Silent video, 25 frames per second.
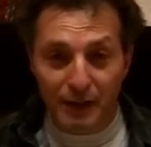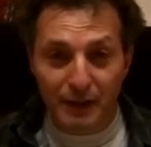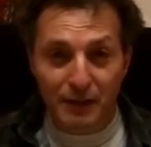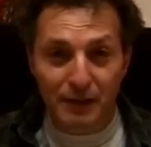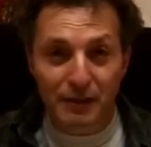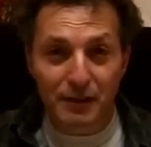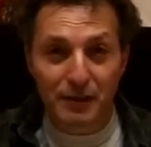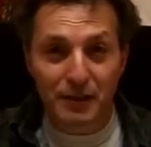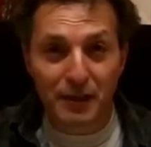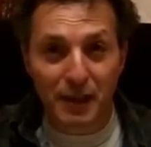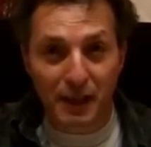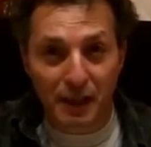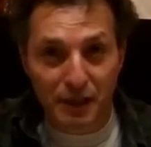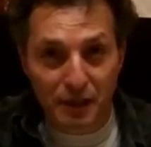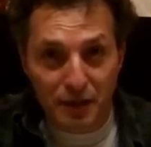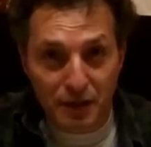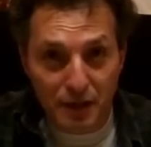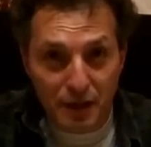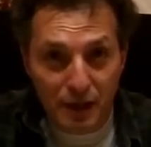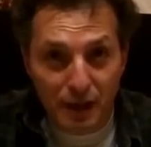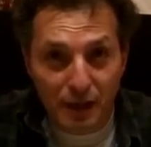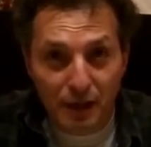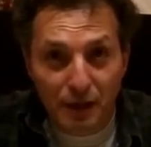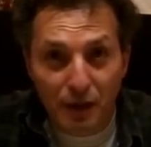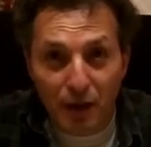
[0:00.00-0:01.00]

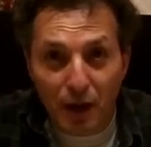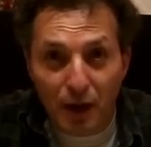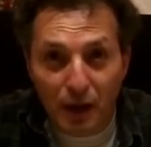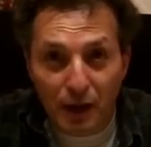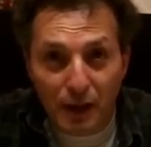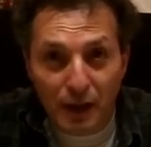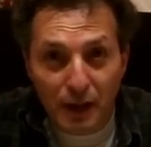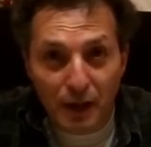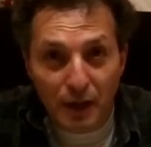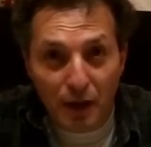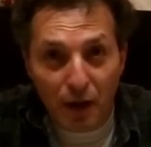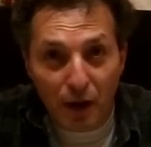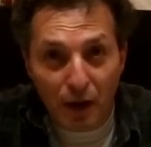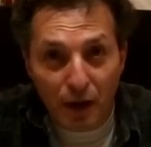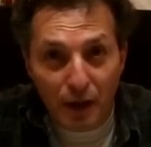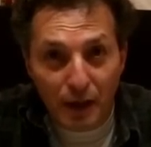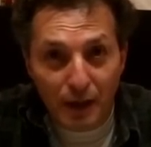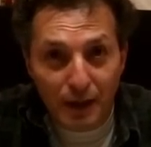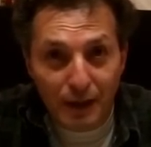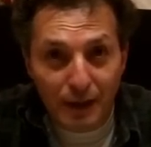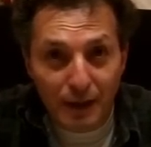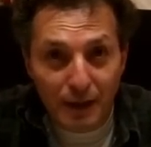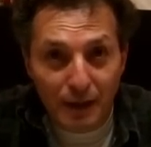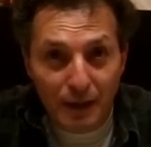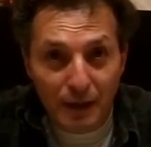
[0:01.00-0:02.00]

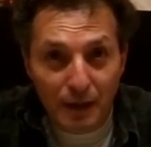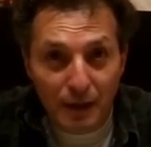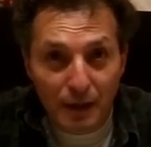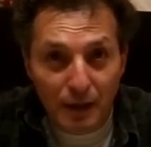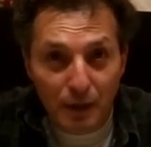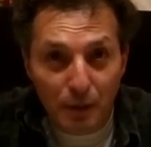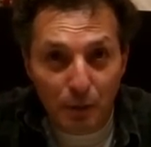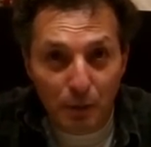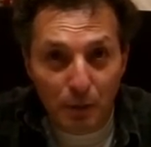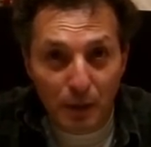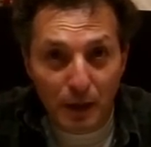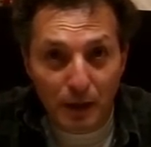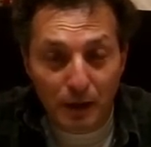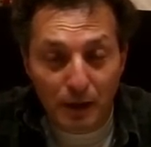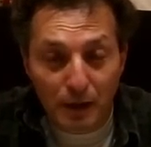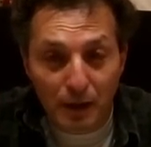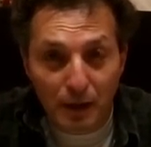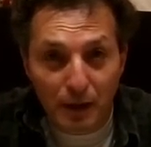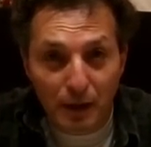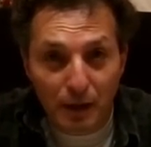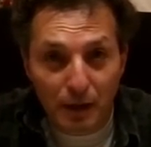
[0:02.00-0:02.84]
$6.99 with